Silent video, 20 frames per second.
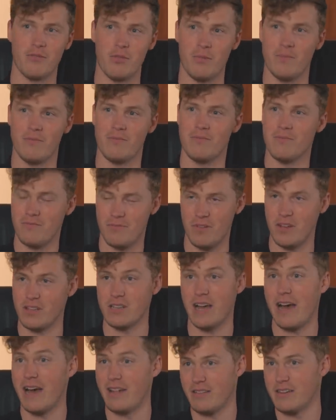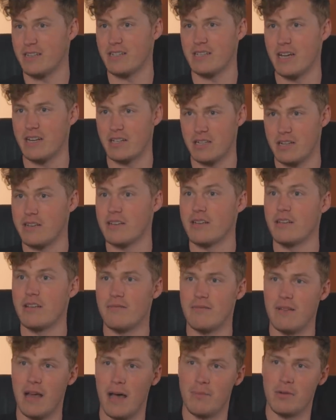from firsthand exactly. that it's actually
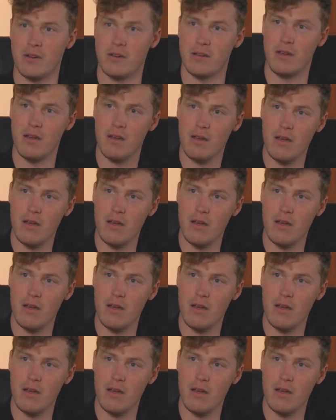happening.